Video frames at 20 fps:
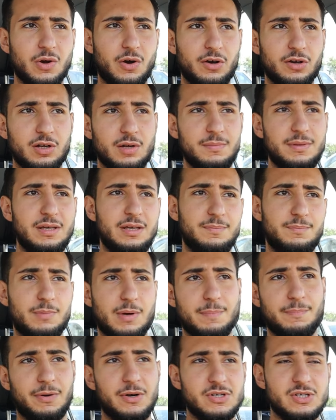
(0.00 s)
Are you going to be
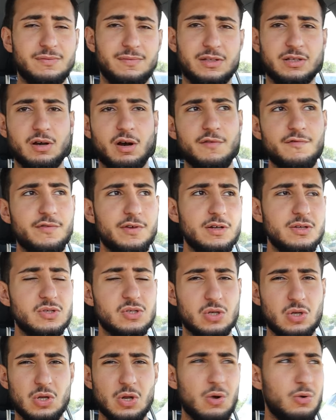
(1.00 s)
a person with
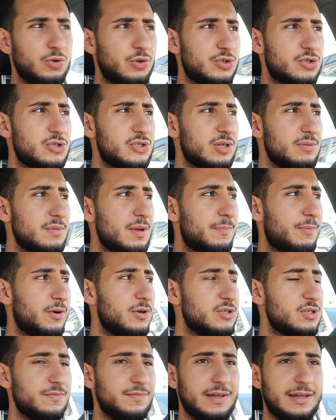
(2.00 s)
confidence? No, you're just going to be a
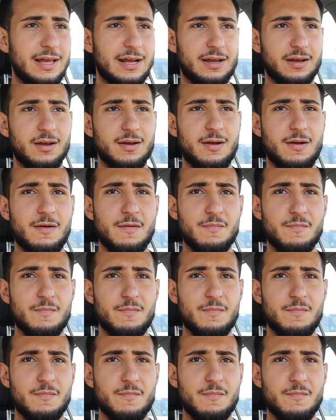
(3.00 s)
person with like